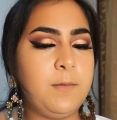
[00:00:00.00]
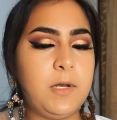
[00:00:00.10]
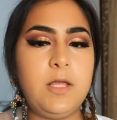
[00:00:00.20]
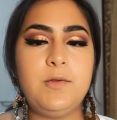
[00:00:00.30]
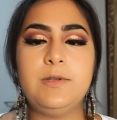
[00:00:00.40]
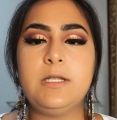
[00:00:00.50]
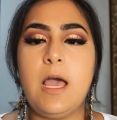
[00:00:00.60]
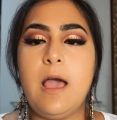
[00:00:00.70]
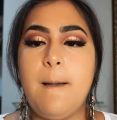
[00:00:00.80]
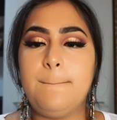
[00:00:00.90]
I'm gonna use
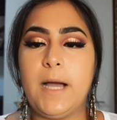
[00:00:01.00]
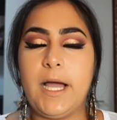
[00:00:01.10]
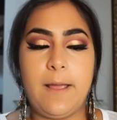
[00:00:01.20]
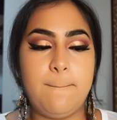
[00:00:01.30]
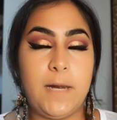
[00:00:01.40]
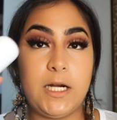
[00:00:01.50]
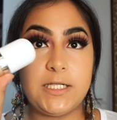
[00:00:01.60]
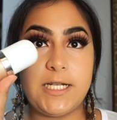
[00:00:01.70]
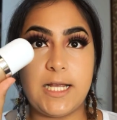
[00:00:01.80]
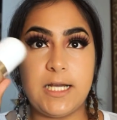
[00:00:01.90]
my
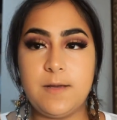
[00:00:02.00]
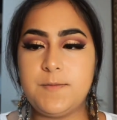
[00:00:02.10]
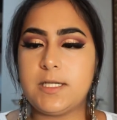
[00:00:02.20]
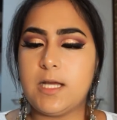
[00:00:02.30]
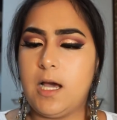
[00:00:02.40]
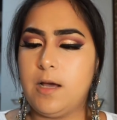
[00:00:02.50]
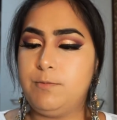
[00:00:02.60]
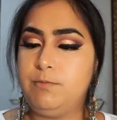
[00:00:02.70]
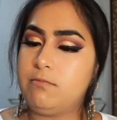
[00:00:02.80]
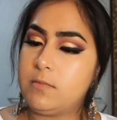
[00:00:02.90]
Marc Jacobs
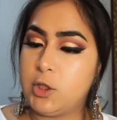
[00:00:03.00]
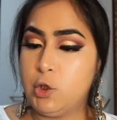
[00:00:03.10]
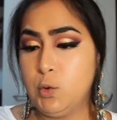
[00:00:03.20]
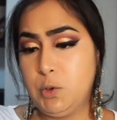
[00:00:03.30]
Do